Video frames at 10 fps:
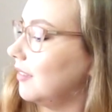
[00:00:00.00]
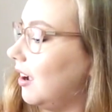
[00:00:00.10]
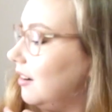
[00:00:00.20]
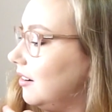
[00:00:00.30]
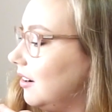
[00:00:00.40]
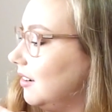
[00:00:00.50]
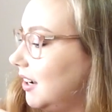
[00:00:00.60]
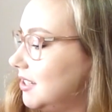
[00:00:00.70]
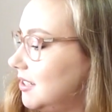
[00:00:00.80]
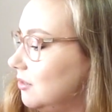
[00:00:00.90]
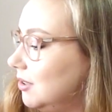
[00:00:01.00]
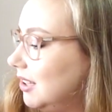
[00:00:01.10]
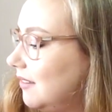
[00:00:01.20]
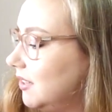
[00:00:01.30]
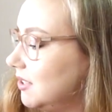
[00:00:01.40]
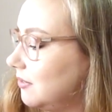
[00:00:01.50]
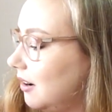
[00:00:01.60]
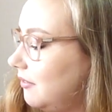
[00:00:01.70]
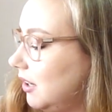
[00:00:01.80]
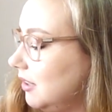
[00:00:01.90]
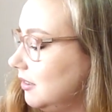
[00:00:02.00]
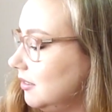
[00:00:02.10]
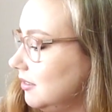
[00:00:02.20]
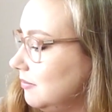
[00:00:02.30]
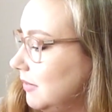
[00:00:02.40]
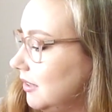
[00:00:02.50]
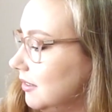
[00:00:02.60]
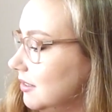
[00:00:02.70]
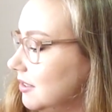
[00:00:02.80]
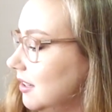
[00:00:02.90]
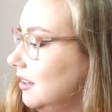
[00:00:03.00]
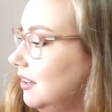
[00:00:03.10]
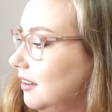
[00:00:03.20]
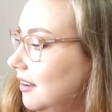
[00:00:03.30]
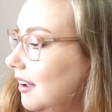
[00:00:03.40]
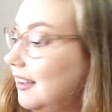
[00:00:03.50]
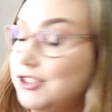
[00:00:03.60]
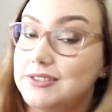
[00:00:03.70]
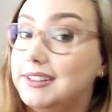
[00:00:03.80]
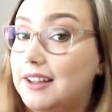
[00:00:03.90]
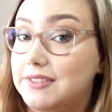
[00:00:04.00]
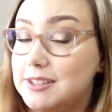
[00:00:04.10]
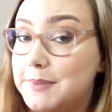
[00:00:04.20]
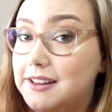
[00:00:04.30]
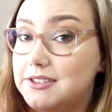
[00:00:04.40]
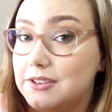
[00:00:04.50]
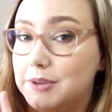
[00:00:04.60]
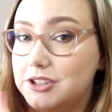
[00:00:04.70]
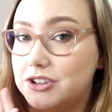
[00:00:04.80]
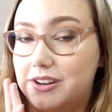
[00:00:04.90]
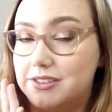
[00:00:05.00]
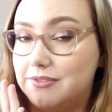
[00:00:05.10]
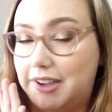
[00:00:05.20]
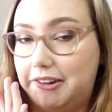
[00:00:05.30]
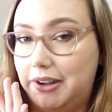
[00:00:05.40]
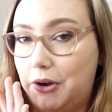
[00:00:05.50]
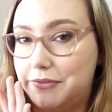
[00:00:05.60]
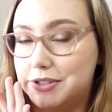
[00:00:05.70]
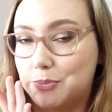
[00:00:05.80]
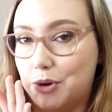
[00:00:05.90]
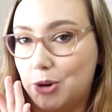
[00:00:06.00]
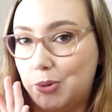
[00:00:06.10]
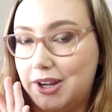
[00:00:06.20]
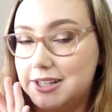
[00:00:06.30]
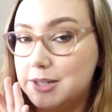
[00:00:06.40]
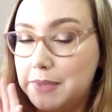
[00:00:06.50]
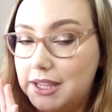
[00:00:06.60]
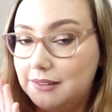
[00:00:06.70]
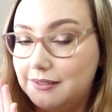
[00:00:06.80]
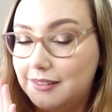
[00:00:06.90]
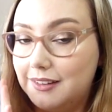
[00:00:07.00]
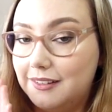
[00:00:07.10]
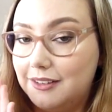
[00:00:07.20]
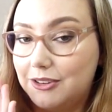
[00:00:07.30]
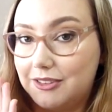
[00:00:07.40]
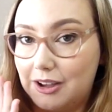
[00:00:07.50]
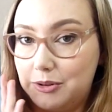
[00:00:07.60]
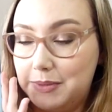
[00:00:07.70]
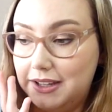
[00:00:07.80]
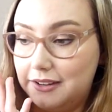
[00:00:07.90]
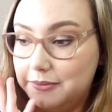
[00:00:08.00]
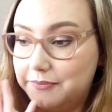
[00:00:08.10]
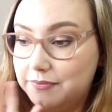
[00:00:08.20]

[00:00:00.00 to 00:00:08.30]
I don't know, I still will love this forever. Because I just love this palette so much and it's very office appropriate to me. So that would be it.